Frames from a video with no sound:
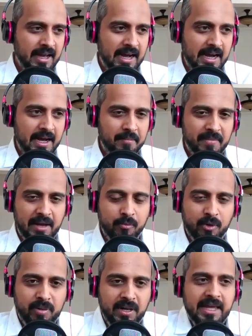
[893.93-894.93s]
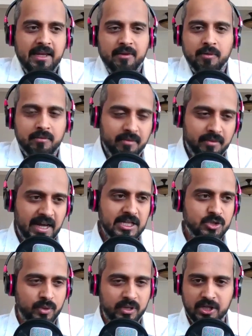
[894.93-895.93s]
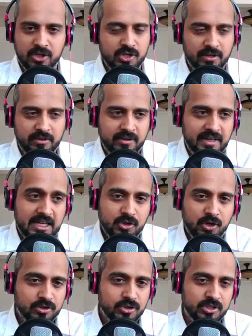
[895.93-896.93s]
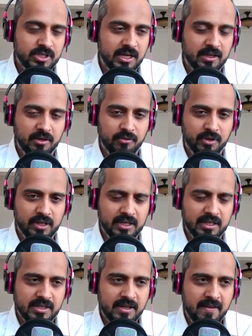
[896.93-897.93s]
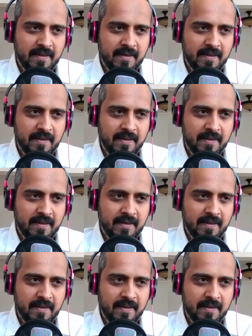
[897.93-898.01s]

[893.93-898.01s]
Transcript: and we're playing nice with each other. That's all society really is.